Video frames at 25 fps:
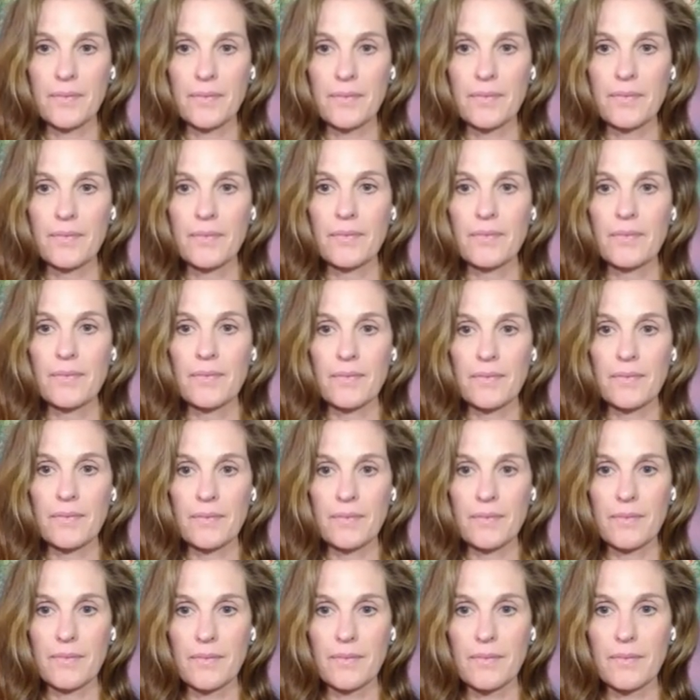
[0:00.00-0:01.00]

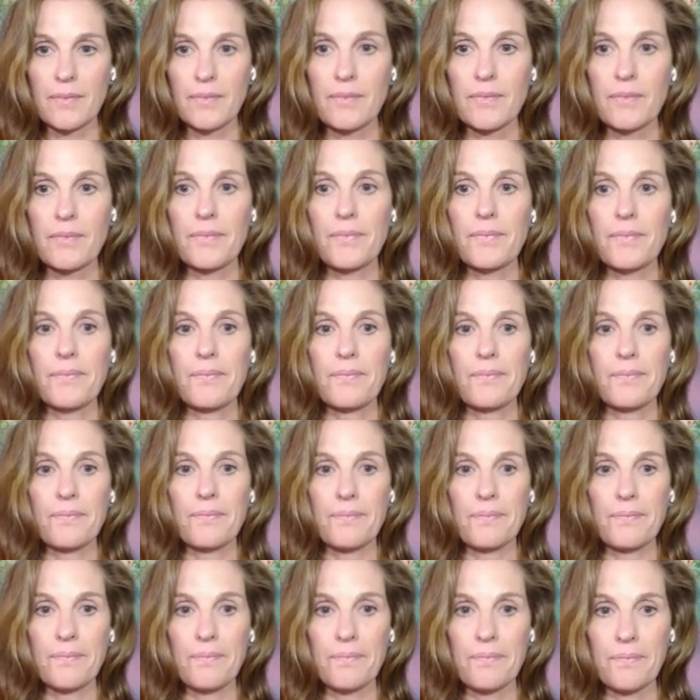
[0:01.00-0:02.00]

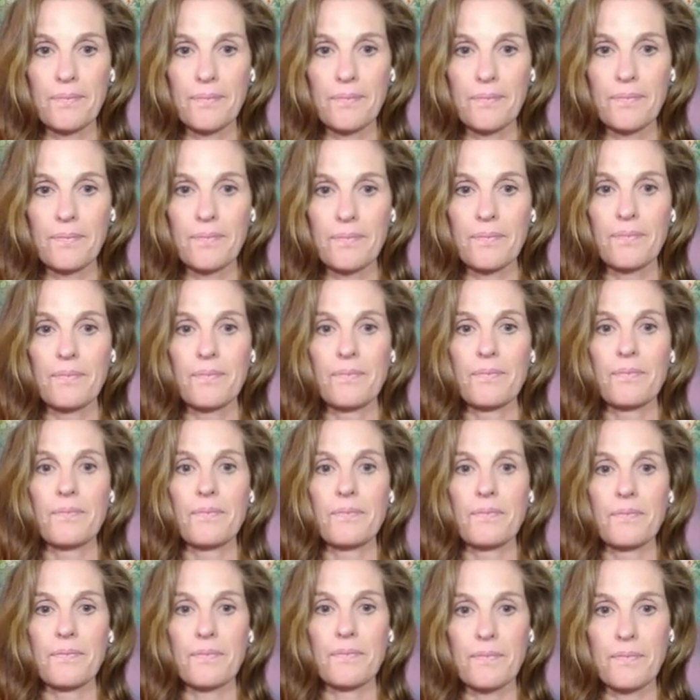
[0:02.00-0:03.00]

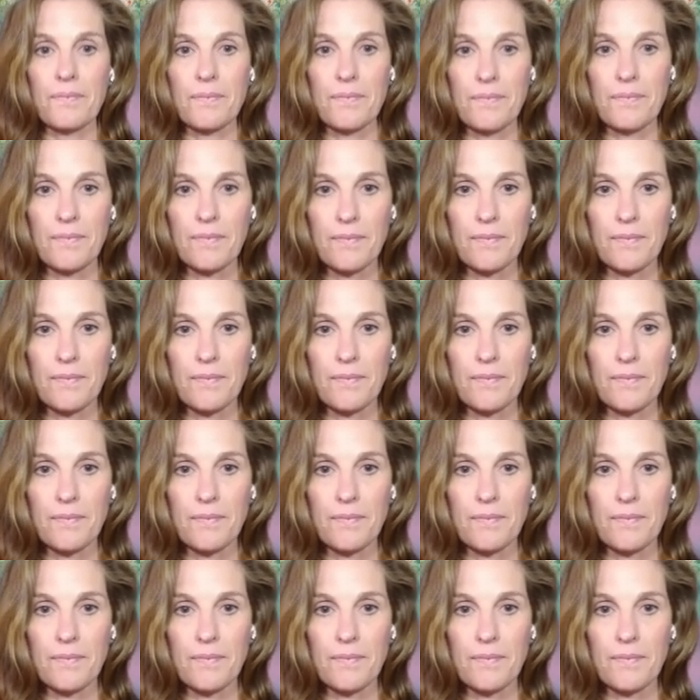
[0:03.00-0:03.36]
(silent)